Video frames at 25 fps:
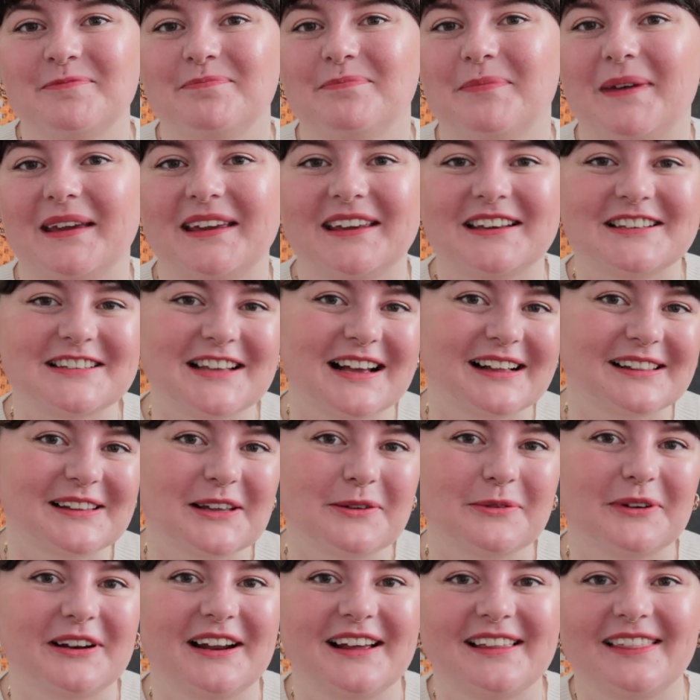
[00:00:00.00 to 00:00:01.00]
make exactly
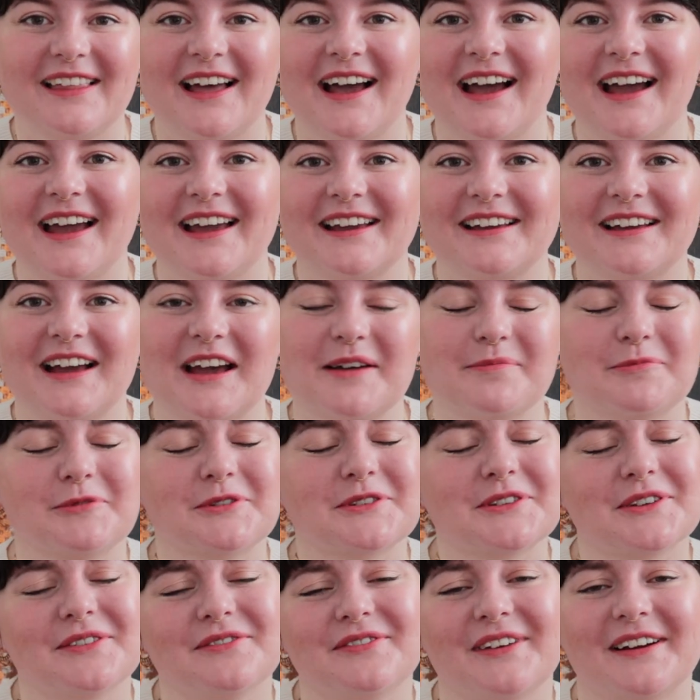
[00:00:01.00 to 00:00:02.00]
what I like. I'm
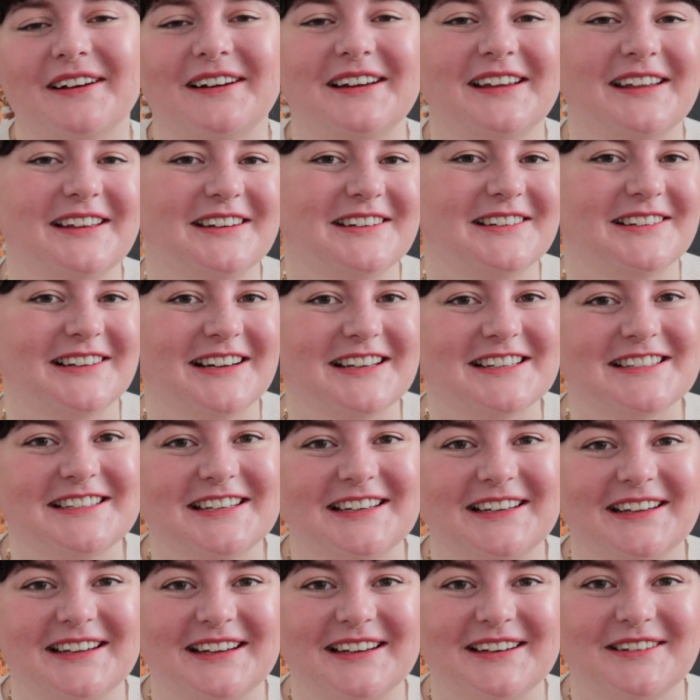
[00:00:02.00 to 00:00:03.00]
also very
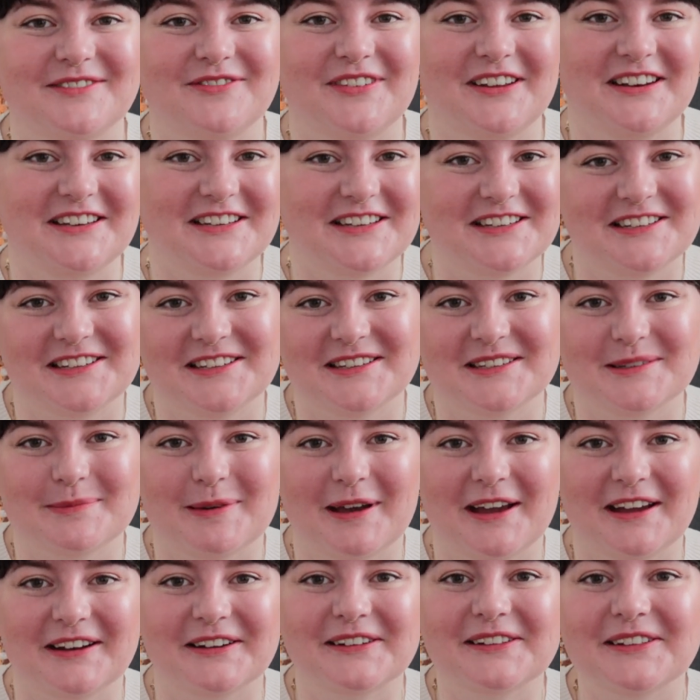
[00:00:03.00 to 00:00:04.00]
interested in vintage
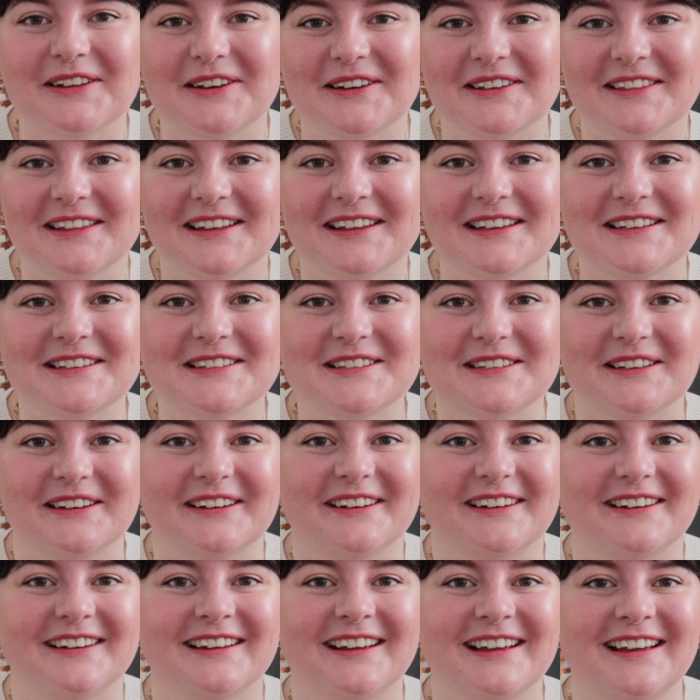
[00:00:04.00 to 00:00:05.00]
inspired clothing.
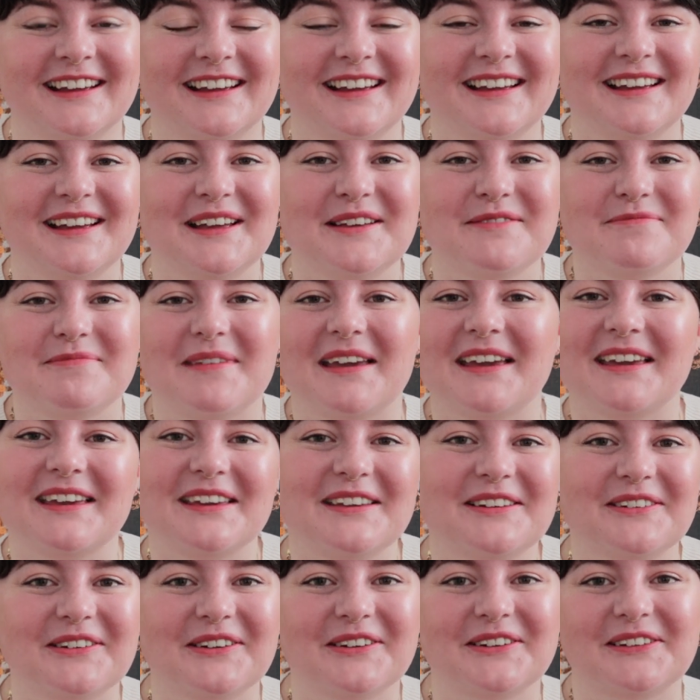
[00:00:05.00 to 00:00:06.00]
So making
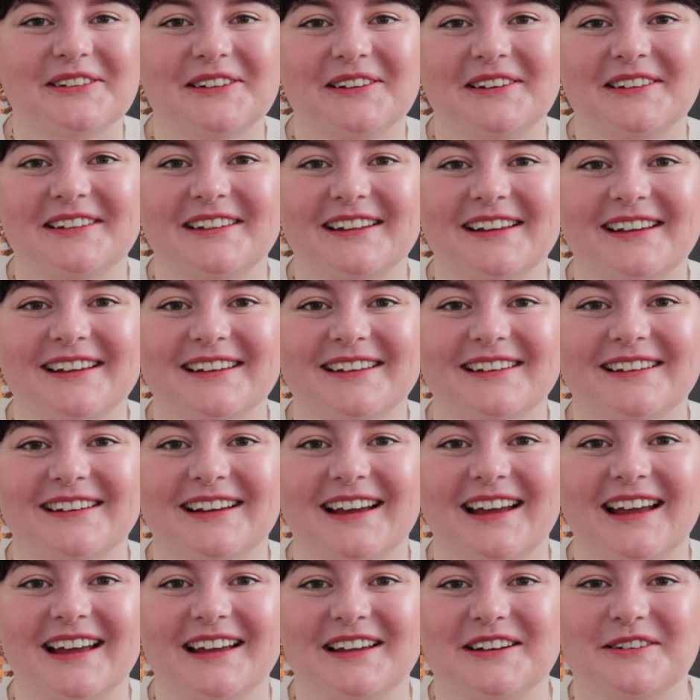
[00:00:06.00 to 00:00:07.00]
your own clothing
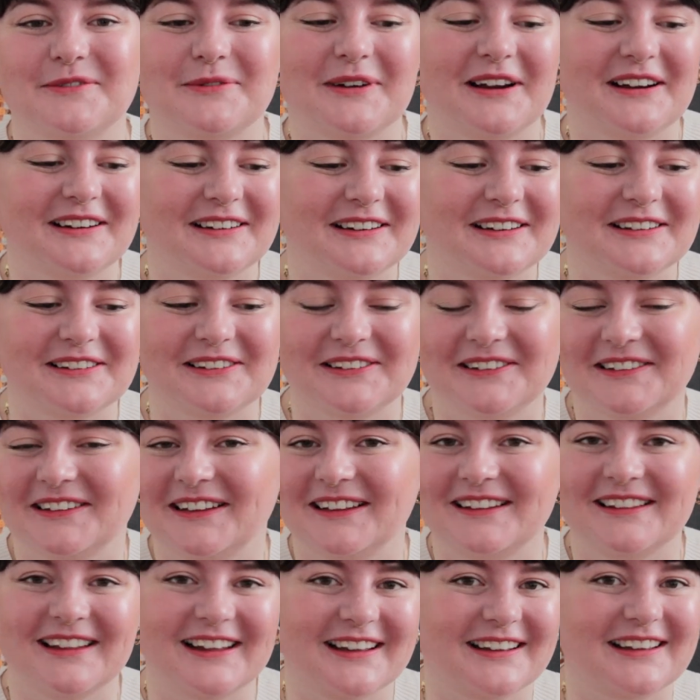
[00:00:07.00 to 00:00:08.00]
and wearing
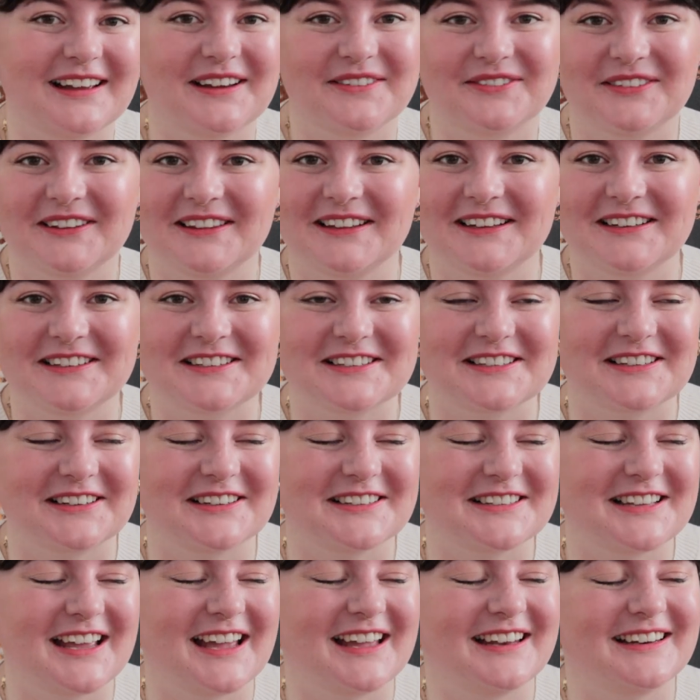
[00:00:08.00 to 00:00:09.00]
clothing, like everything just
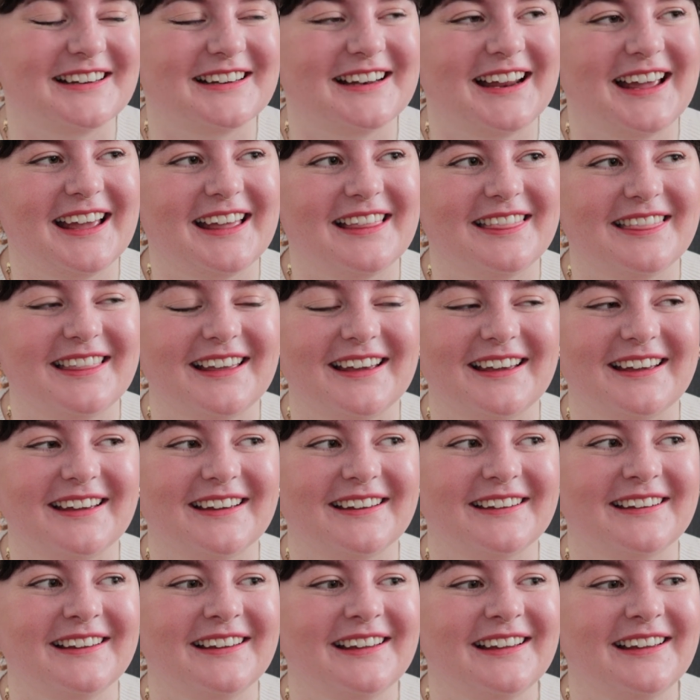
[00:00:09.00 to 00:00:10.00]
goes hand in hand
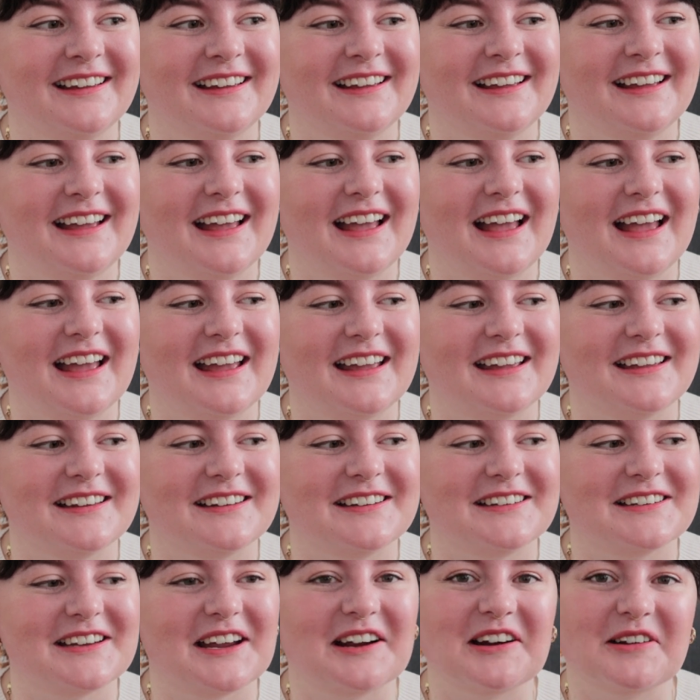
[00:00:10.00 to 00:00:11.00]
there.
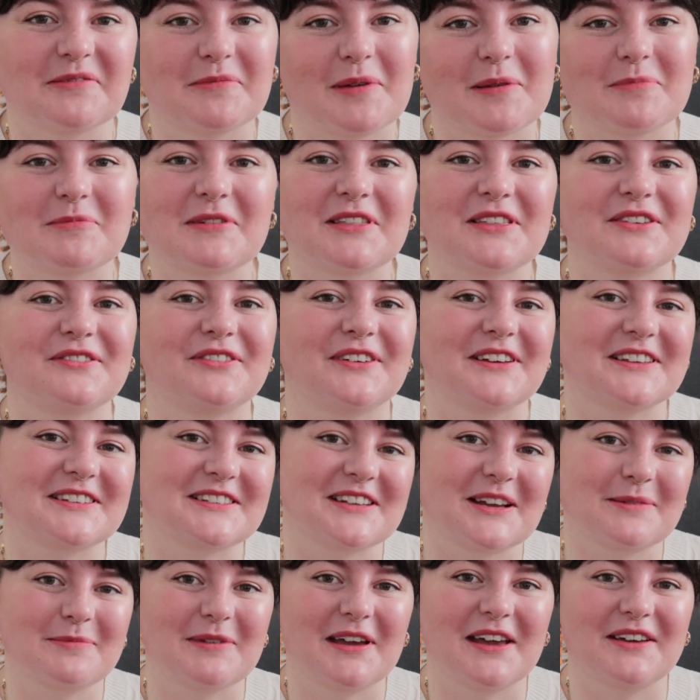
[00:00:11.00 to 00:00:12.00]
And I remember the first
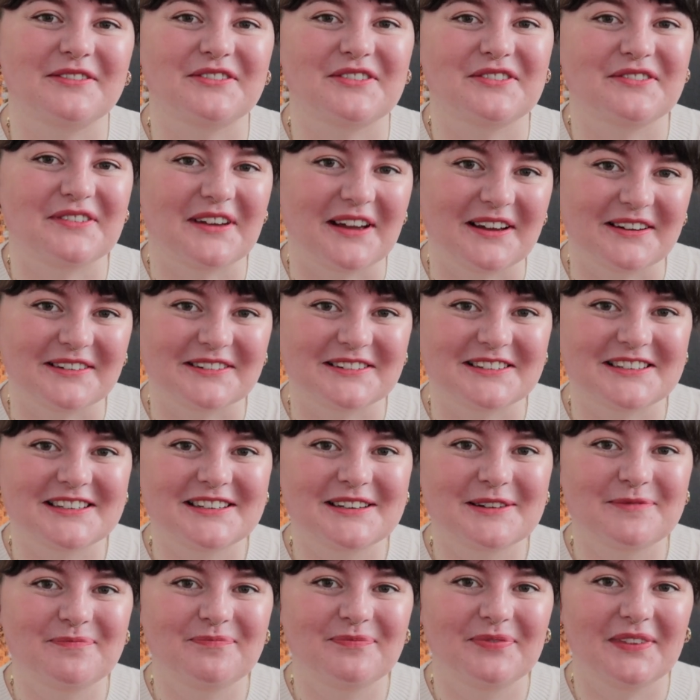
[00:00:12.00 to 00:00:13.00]
time I ever found